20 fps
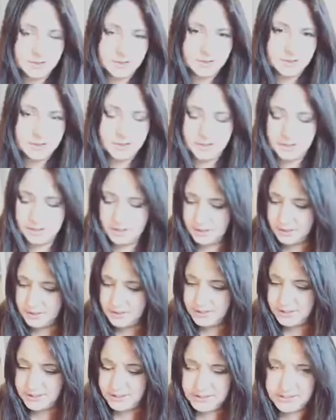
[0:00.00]
Oh
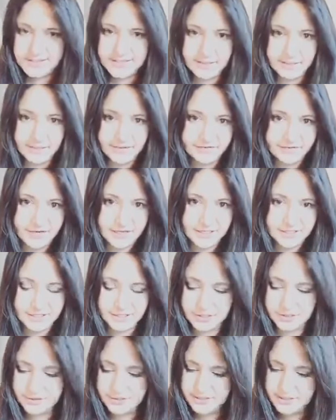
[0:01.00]
dear, something flashed
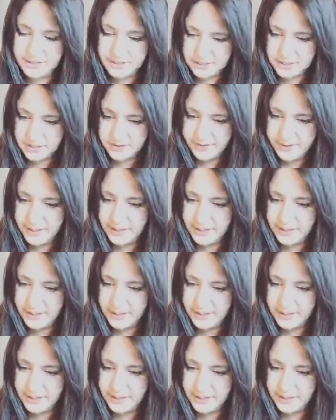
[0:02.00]
across the screen